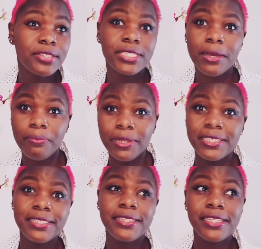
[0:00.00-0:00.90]
some
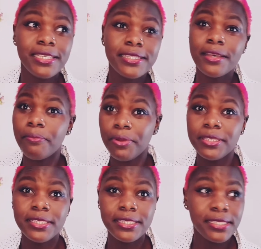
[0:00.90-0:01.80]
places 6, some
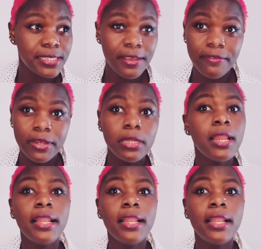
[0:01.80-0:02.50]
places 7.